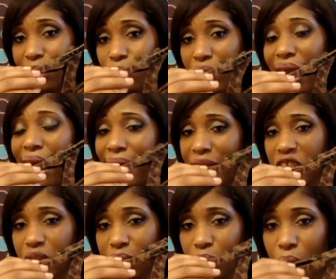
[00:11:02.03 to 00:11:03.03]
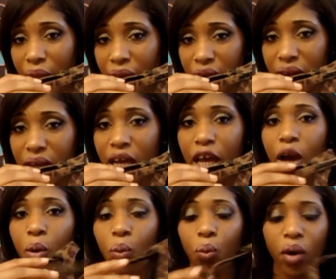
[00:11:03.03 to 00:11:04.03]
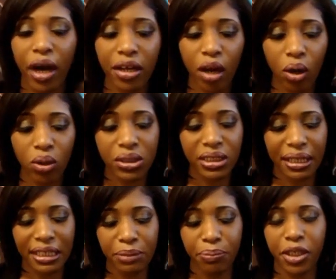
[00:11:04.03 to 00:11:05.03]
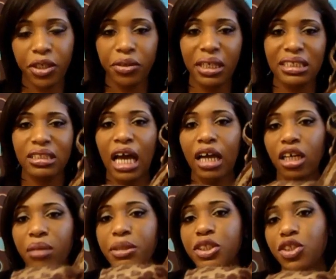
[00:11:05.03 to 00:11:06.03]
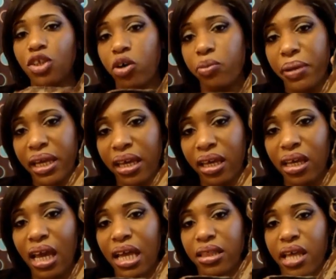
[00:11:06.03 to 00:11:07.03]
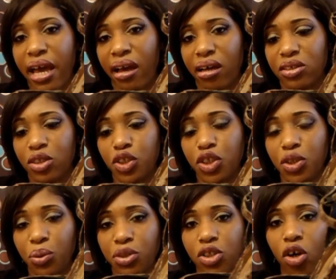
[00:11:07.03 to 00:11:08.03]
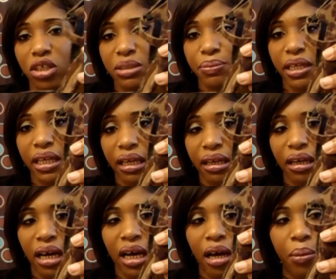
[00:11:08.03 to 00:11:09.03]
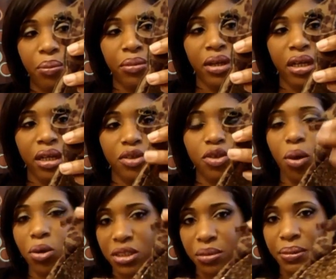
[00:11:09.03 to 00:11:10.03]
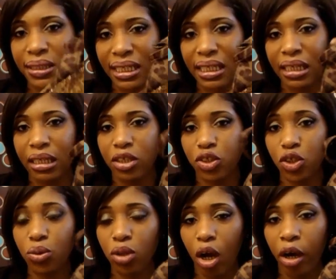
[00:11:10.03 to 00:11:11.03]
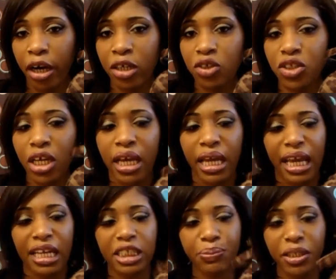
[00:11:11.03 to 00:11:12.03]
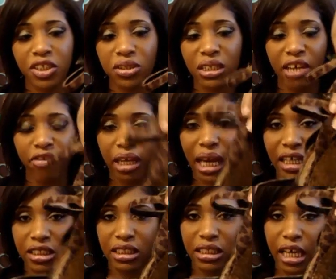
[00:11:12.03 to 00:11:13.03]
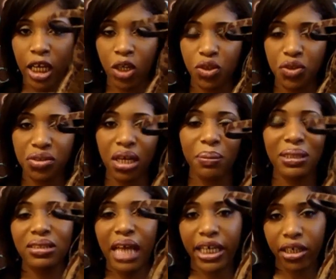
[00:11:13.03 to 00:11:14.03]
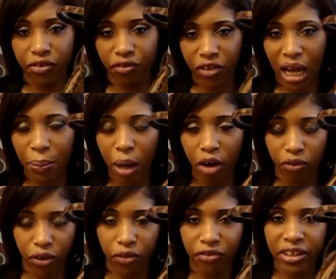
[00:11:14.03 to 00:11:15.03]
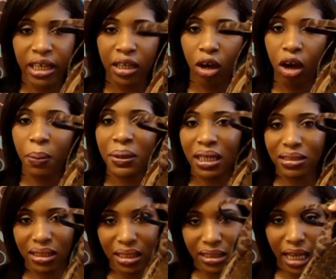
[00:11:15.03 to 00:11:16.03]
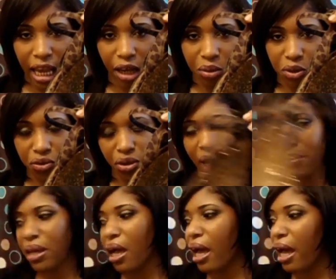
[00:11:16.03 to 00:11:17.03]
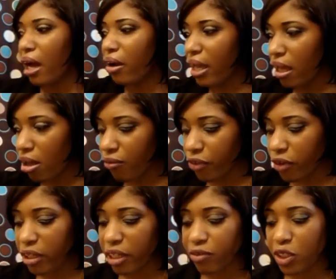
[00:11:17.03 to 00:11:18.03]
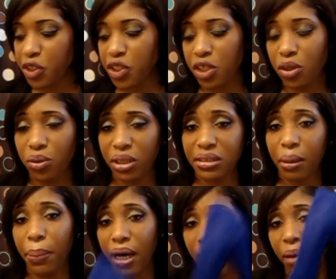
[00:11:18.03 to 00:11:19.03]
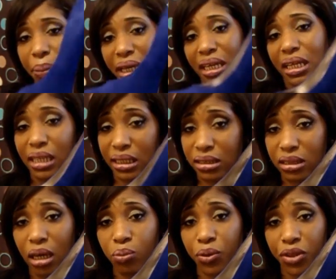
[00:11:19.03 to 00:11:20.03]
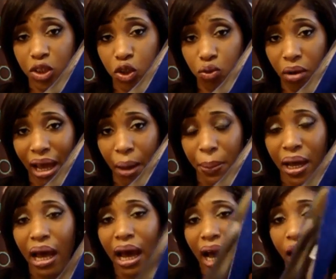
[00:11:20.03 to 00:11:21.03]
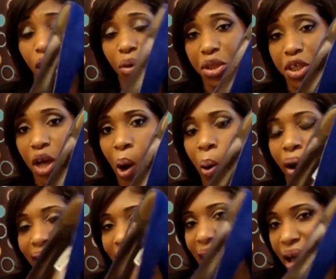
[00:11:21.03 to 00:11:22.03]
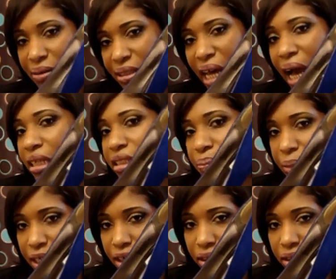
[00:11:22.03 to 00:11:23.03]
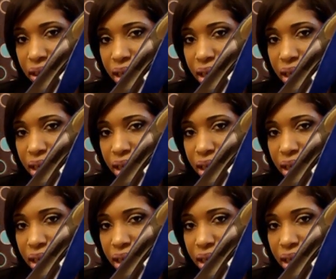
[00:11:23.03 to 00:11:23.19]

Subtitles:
than what I actually wear. One whole size bigger is not going to be so big that the shoe is going to be noticeably too large, and especially if it has this ankle strap, it's not going to flop off your feet at all because of this ankle strap. However, if the shoe is a pump and it doesn't come with the strap, I only go a half size bigger.